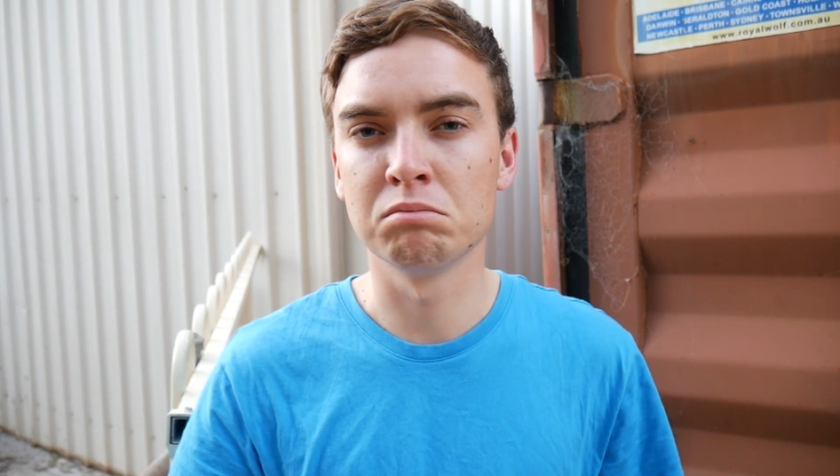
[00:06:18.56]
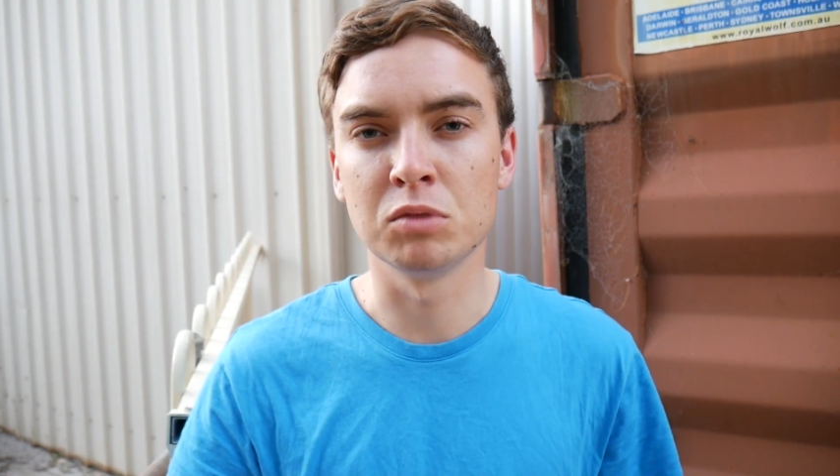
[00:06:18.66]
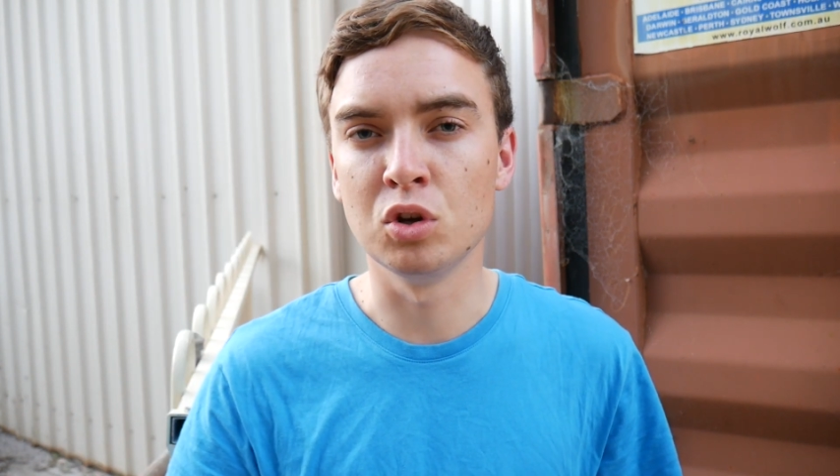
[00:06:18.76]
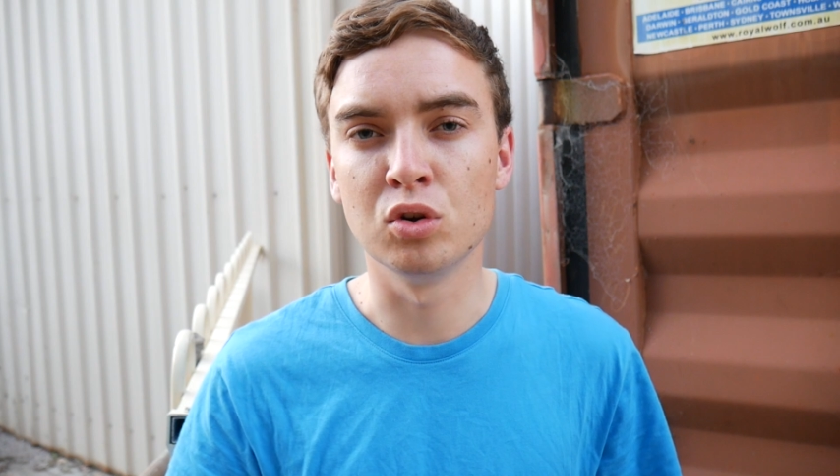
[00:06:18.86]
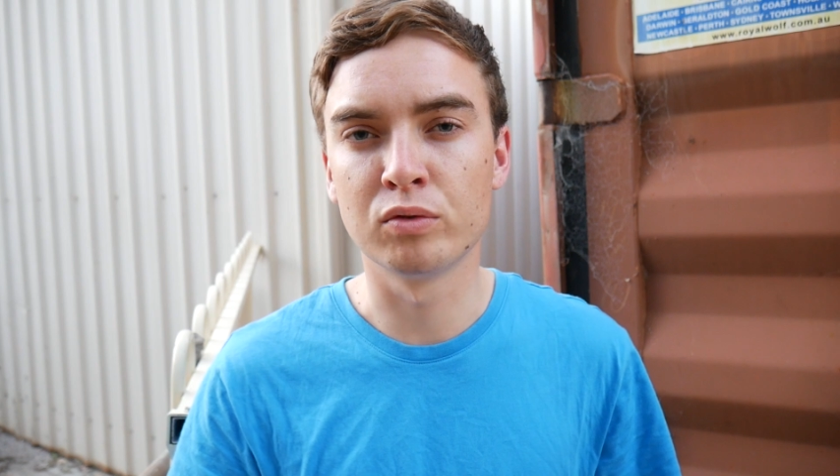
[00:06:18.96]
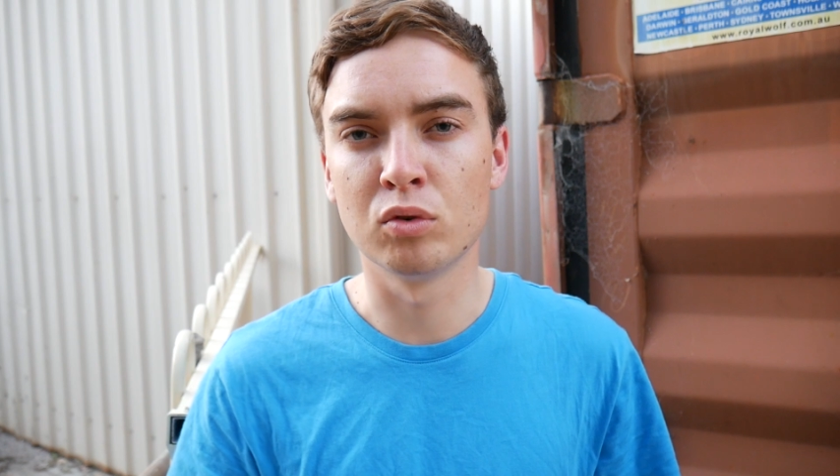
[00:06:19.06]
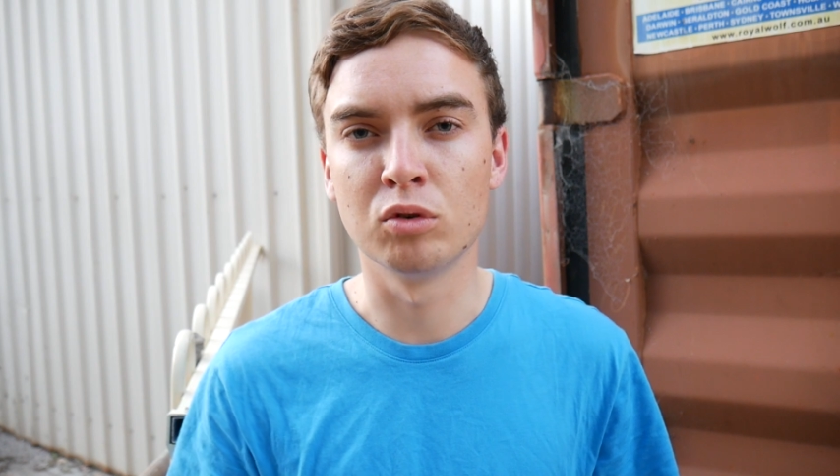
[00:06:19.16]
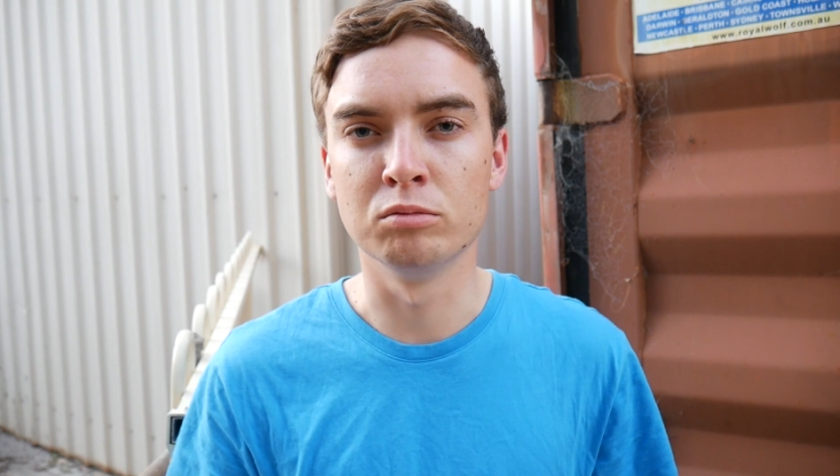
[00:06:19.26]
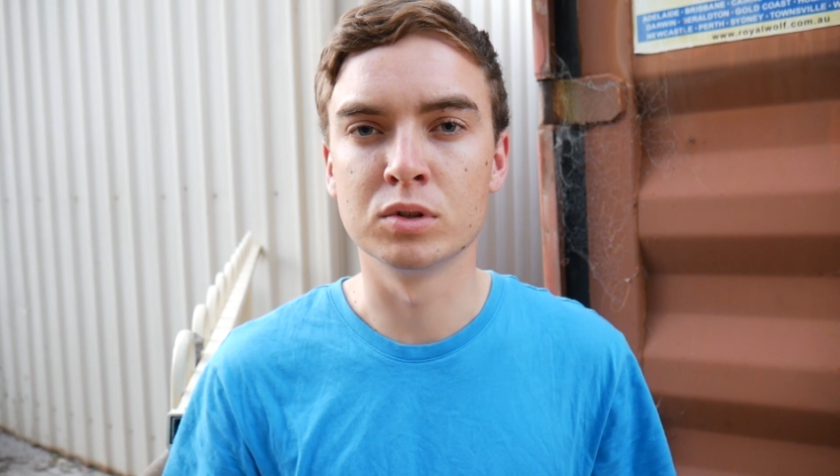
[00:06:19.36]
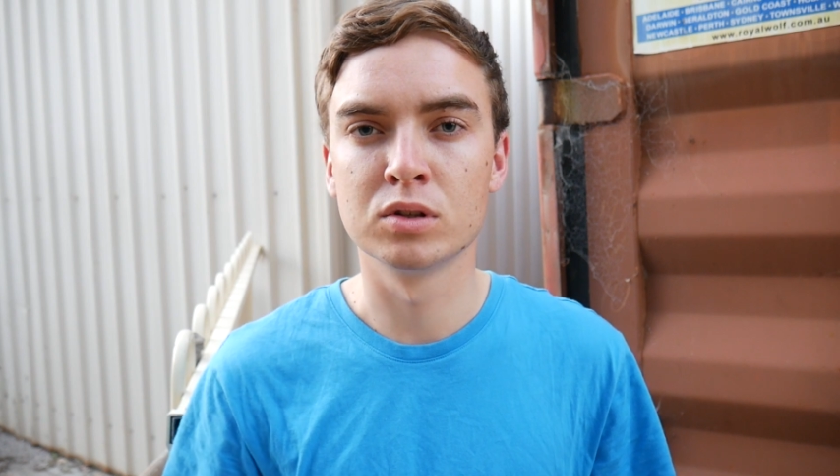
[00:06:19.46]

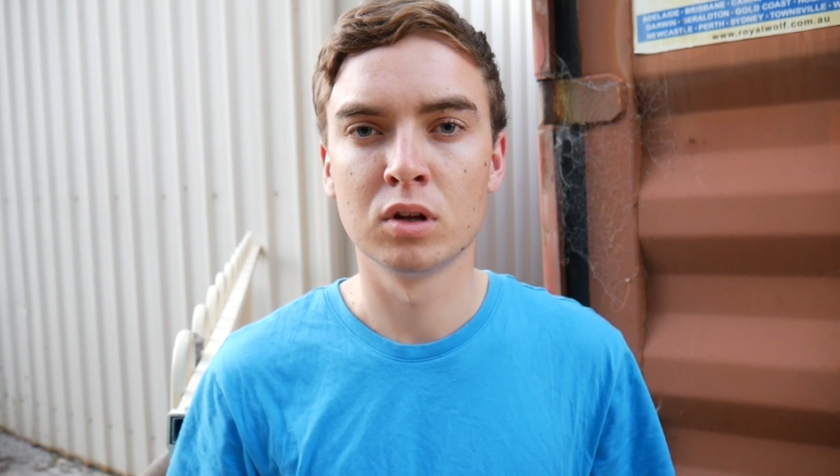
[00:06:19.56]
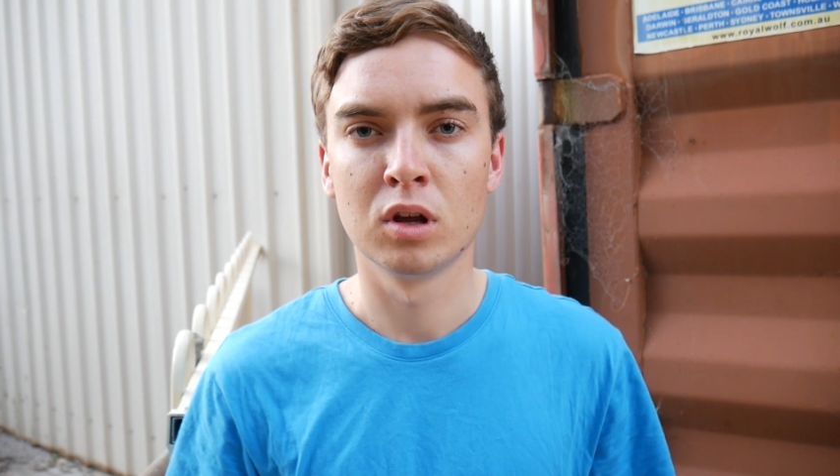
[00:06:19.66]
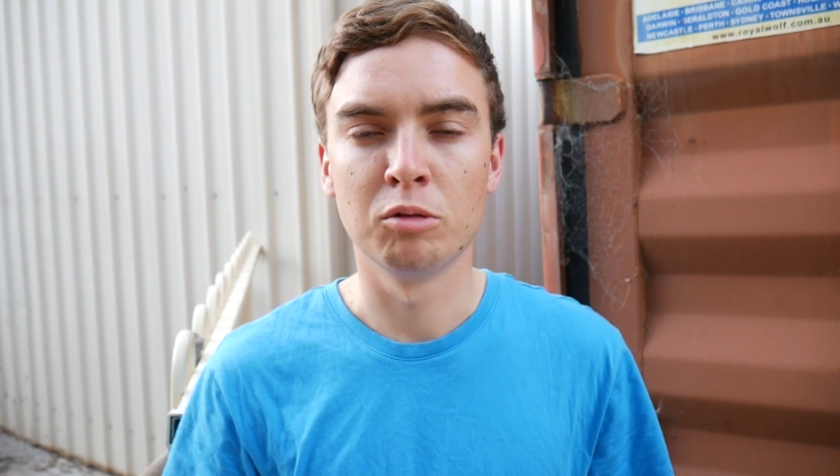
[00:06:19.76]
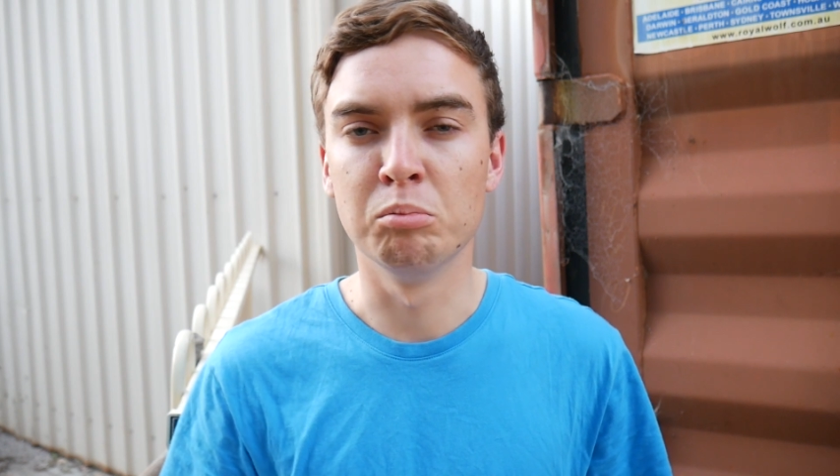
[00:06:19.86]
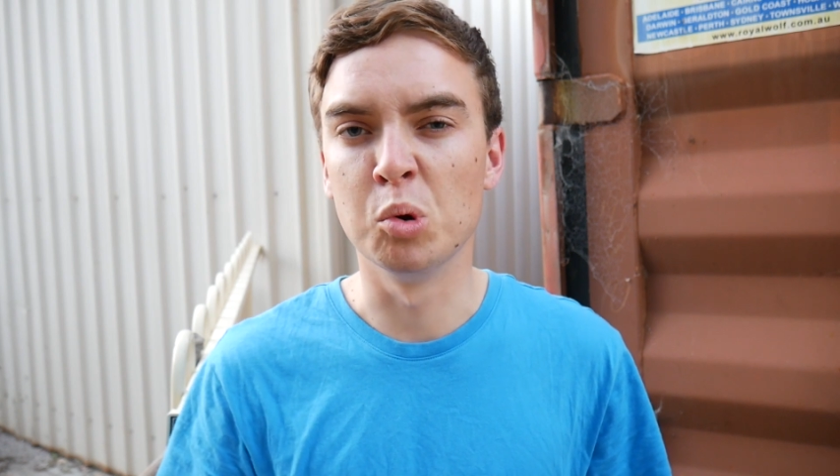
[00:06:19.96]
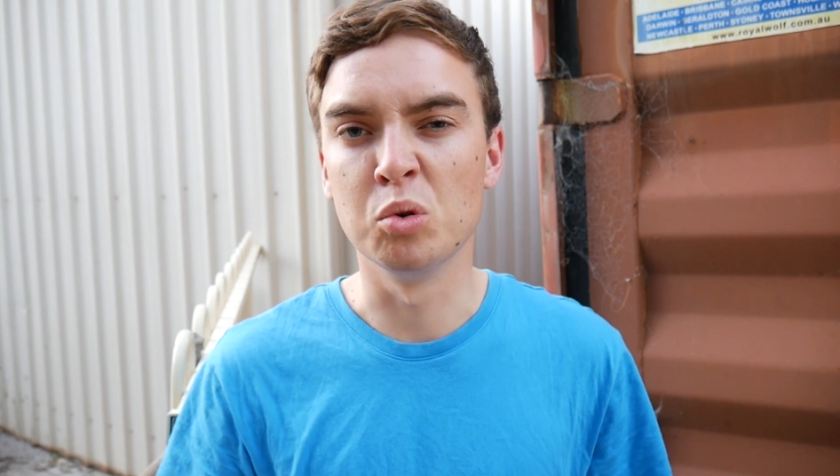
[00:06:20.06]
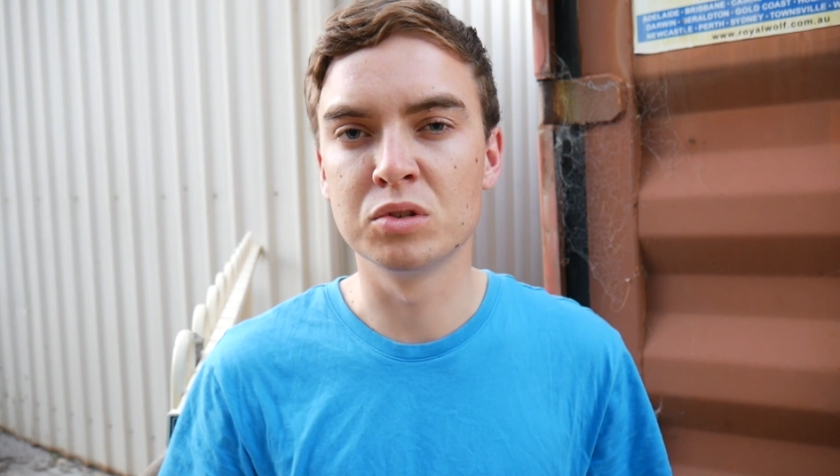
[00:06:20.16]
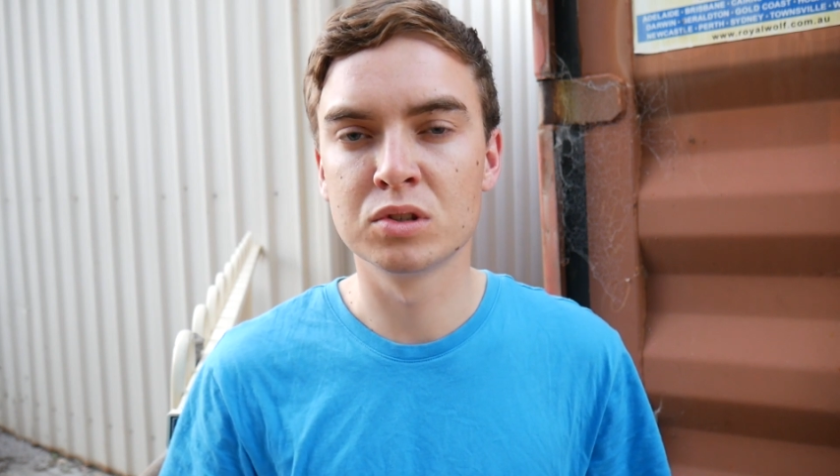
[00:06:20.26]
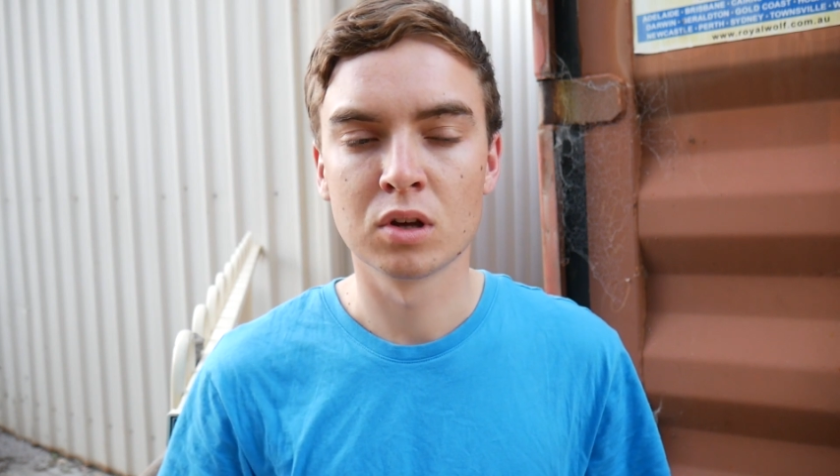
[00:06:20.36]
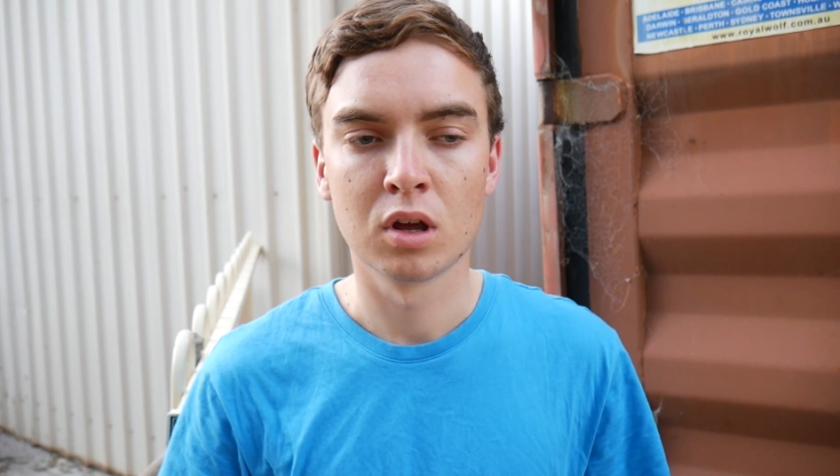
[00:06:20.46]
uniforms,
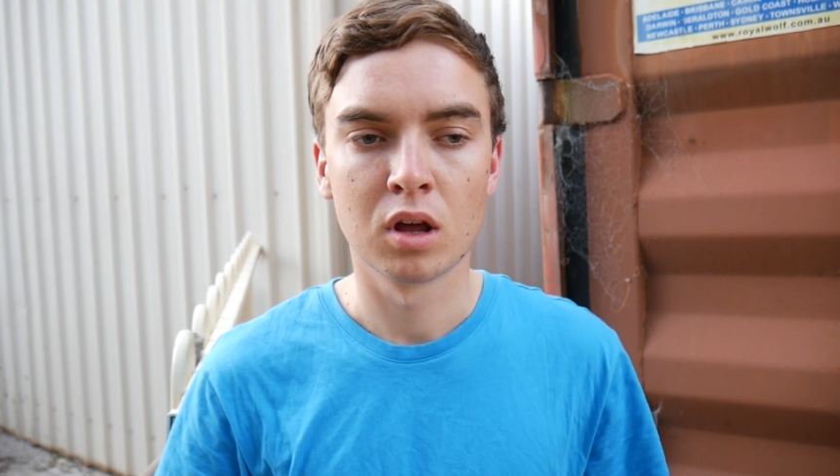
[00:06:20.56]
boots,